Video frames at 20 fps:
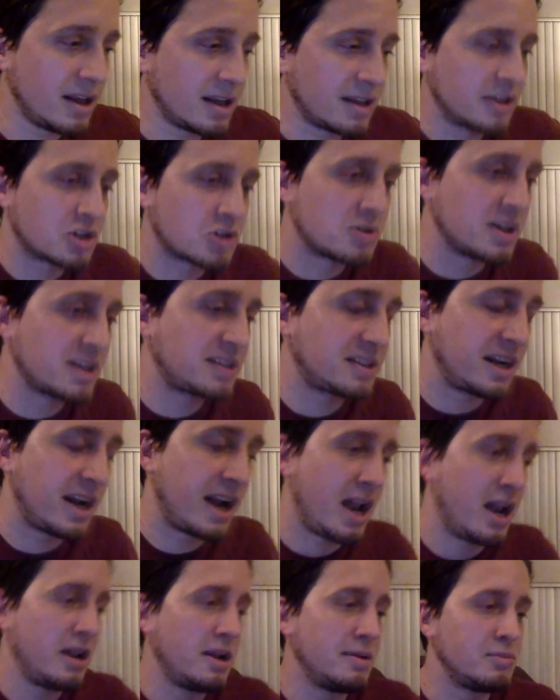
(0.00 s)
of like the tricks that
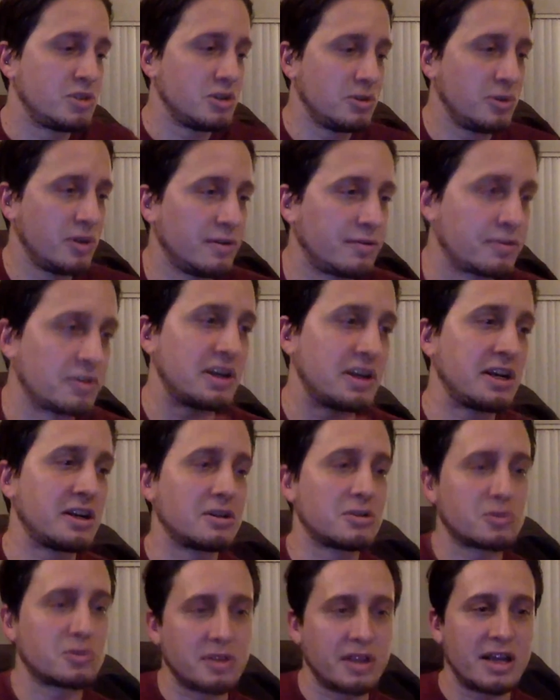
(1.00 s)
I ended up doing for
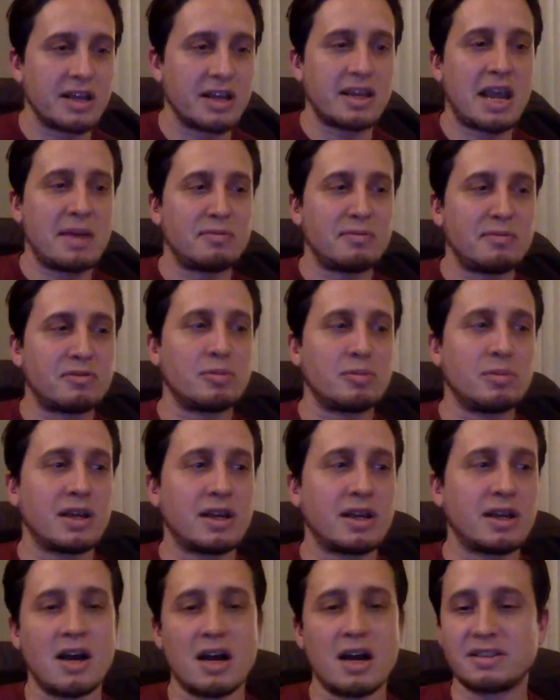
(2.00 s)
years like came from
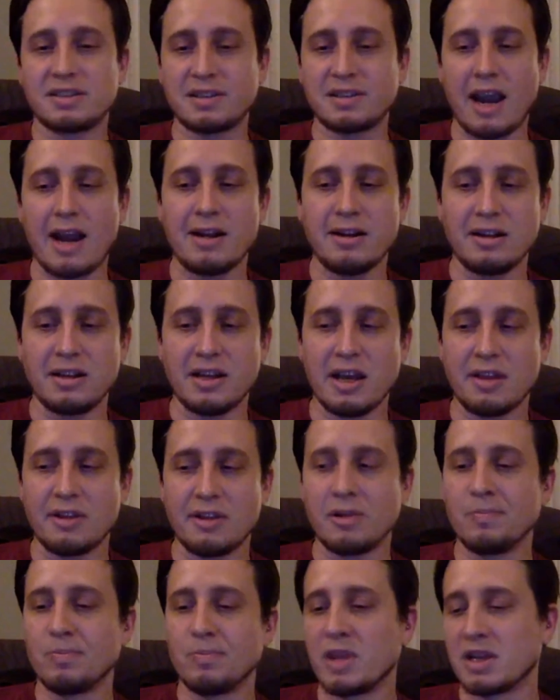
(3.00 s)
like us skating
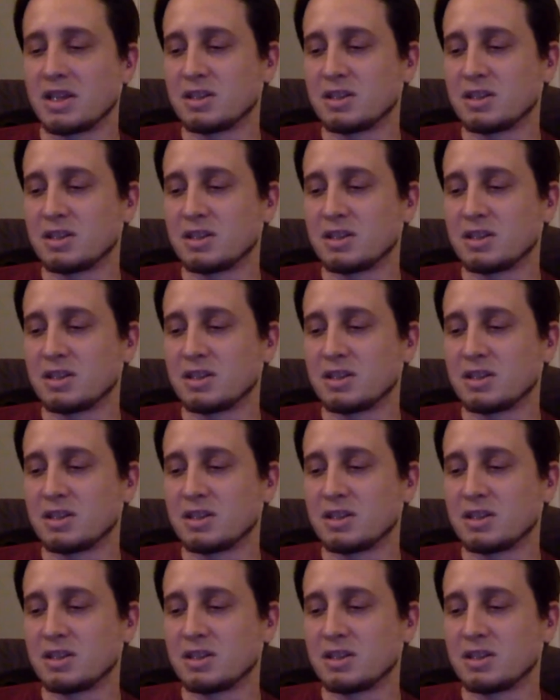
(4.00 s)
together,